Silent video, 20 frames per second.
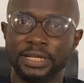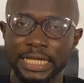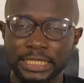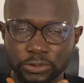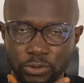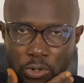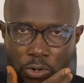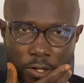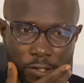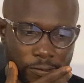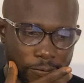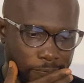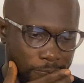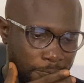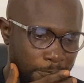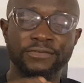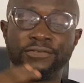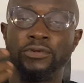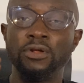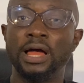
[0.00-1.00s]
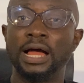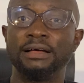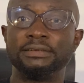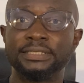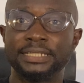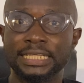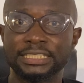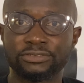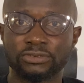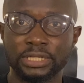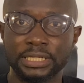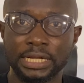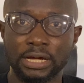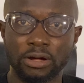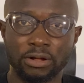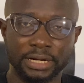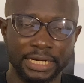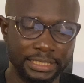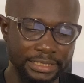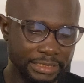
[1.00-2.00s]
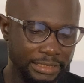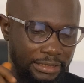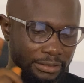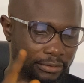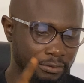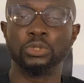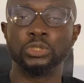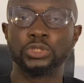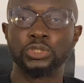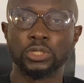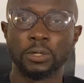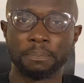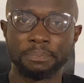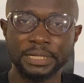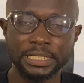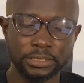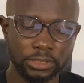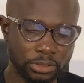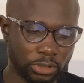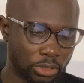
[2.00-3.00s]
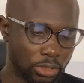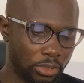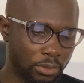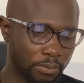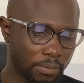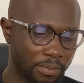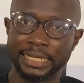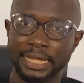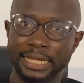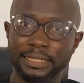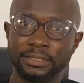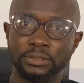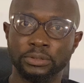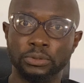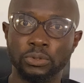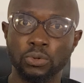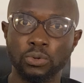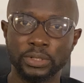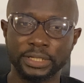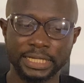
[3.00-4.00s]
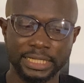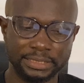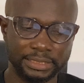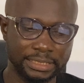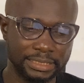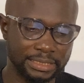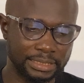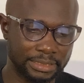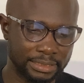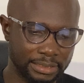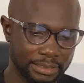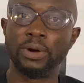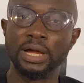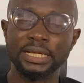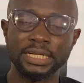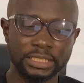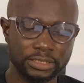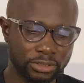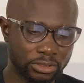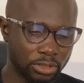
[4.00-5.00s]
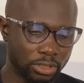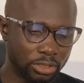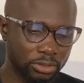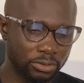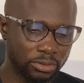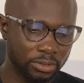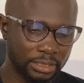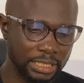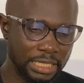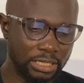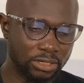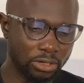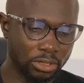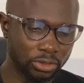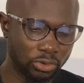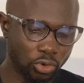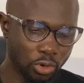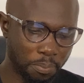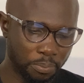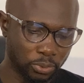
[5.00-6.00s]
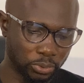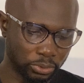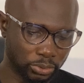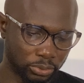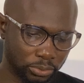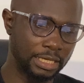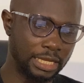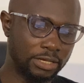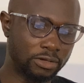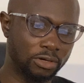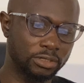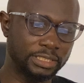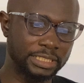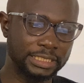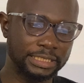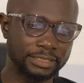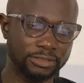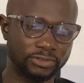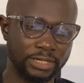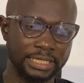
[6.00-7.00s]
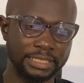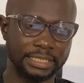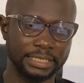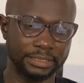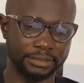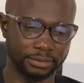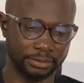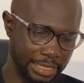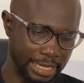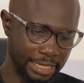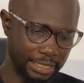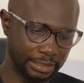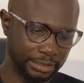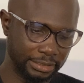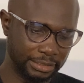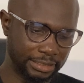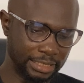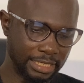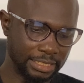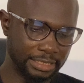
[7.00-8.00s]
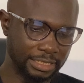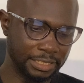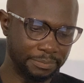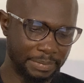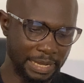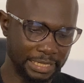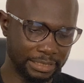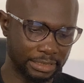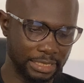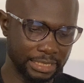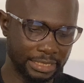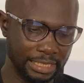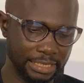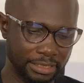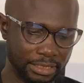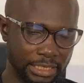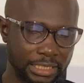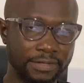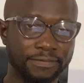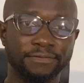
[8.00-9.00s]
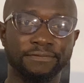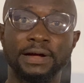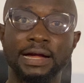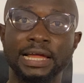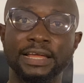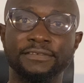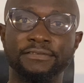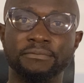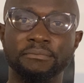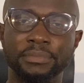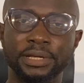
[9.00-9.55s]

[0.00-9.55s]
let's go on. If you don't have DexScreener already, go to your Play Store, then go get it. When installed, click on open. Click on this trending, then change it by clicking this 5